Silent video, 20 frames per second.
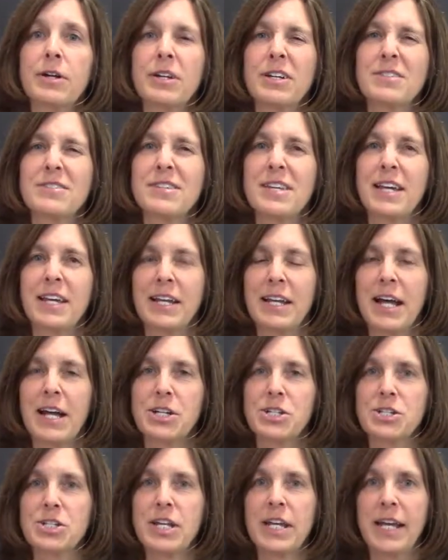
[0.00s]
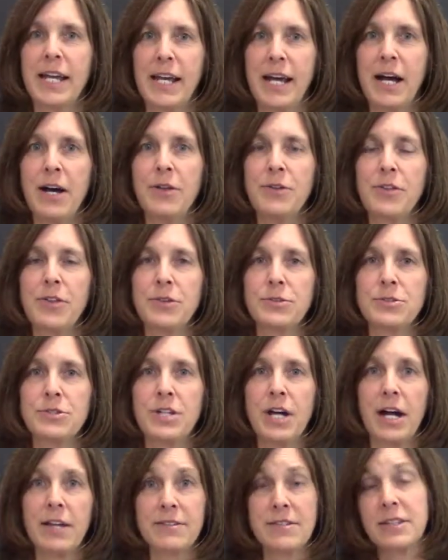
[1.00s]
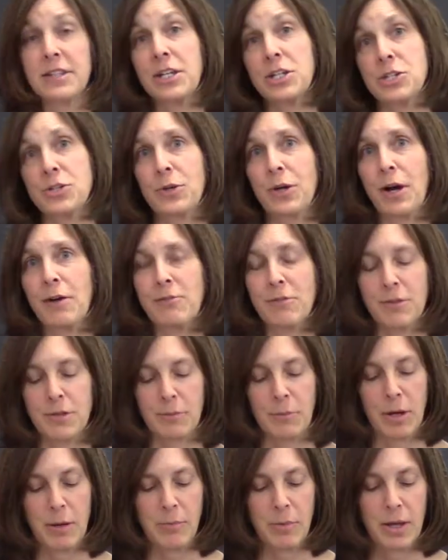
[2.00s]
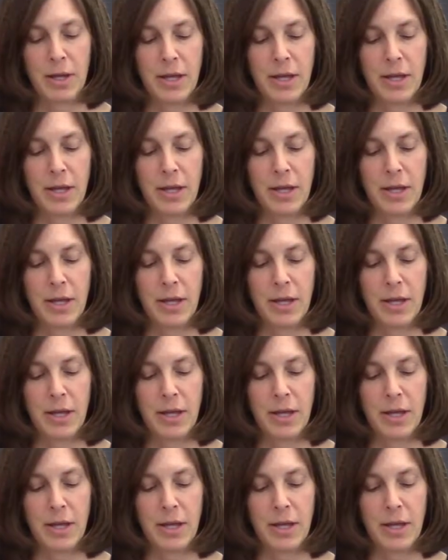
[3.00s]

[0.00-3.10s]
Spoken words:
because they could actually count those dots unless you cover them up.